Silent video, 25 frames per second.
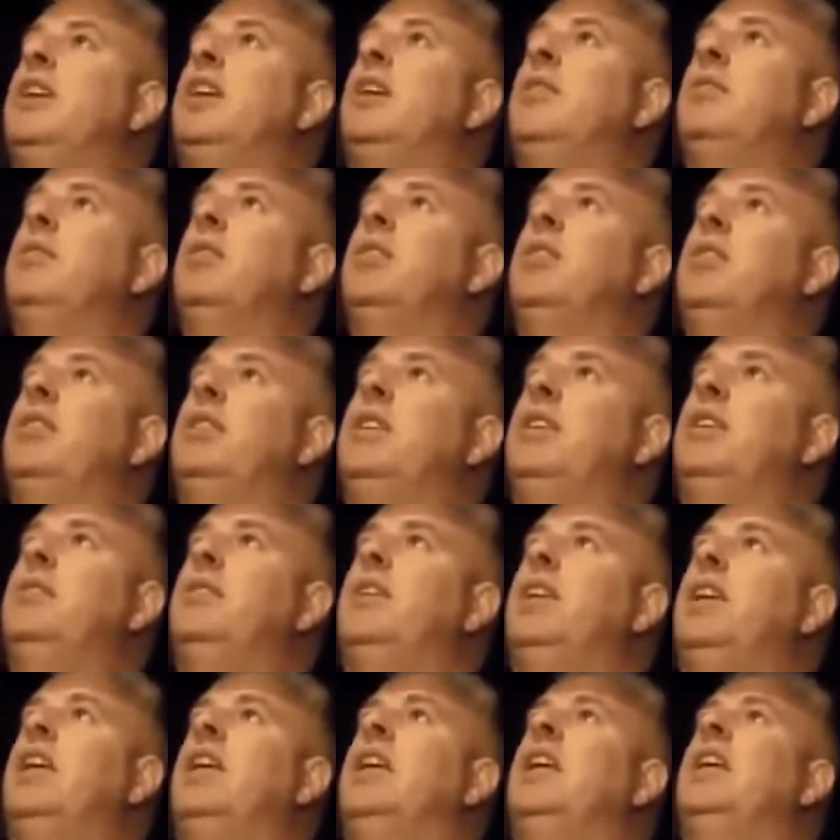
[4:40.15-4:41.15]
to it, I've got to tell
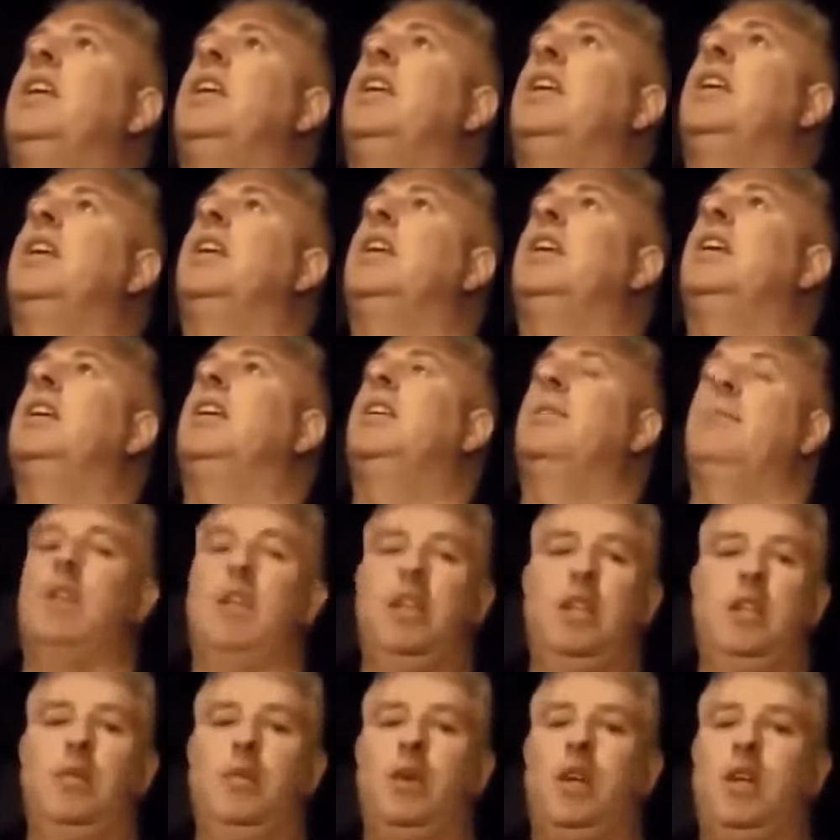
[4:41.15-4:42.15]
you. Coming
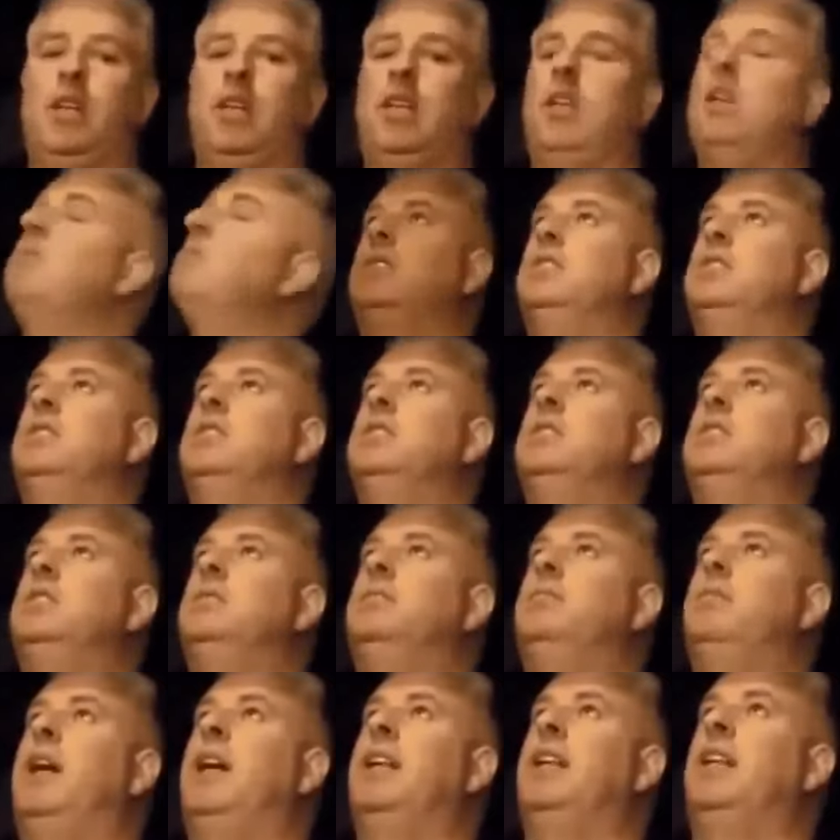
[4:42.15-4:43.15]
into work,
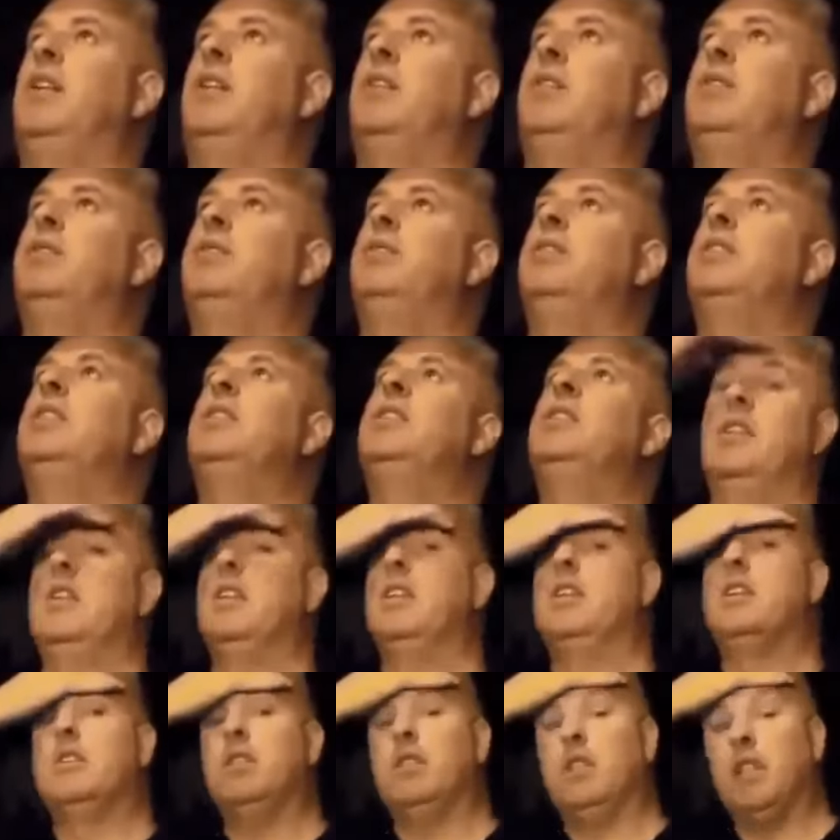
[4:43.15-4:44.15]
bad
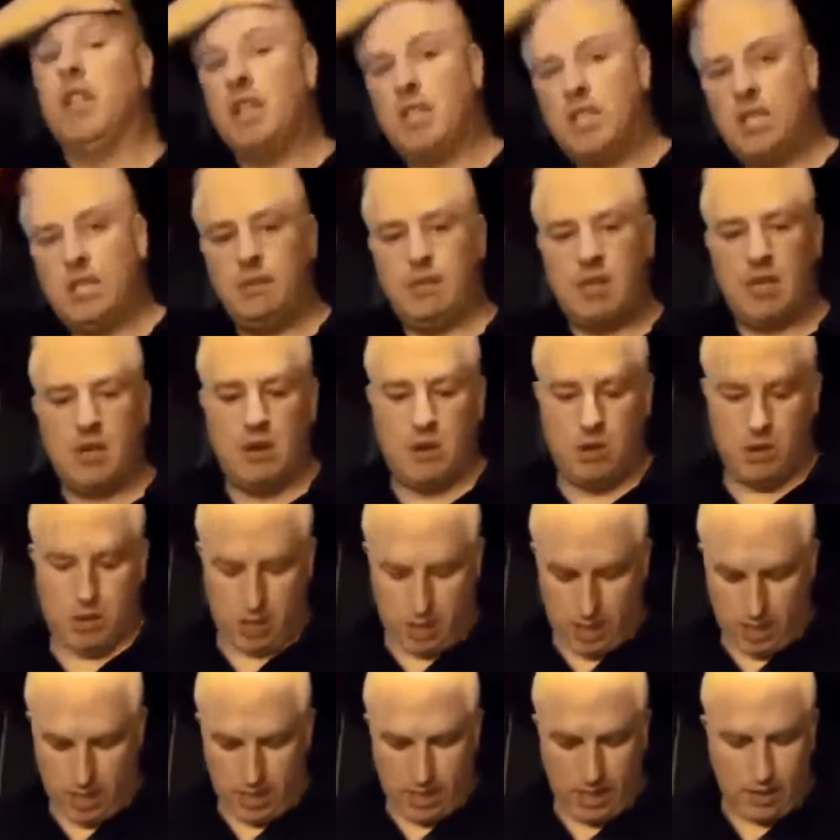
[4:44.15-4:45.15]
enough. So let's see what
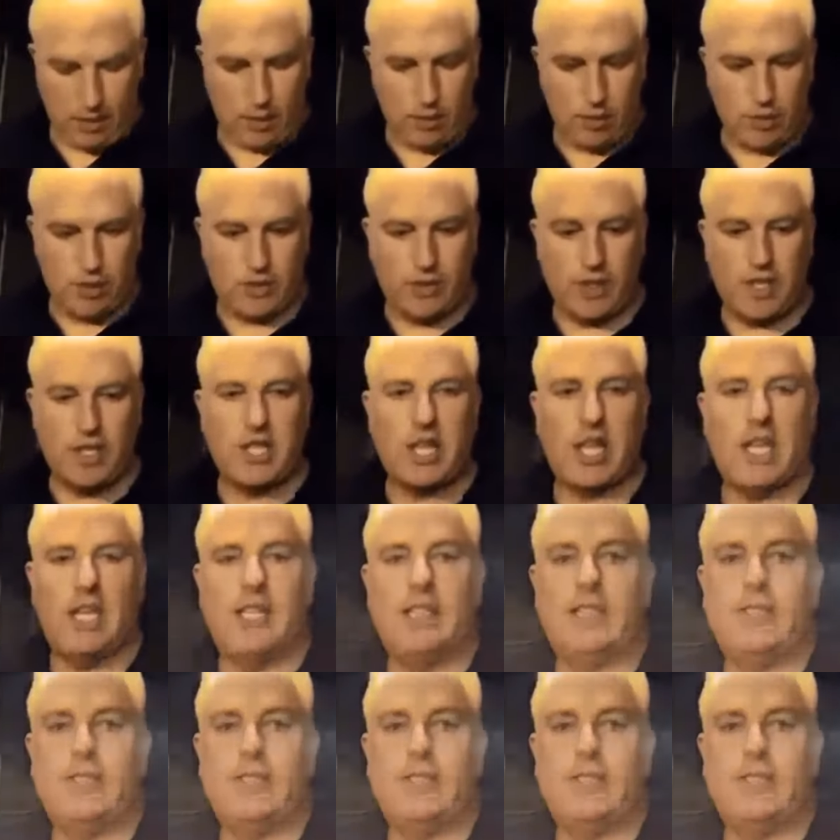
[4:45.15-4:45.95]
the day holds for us.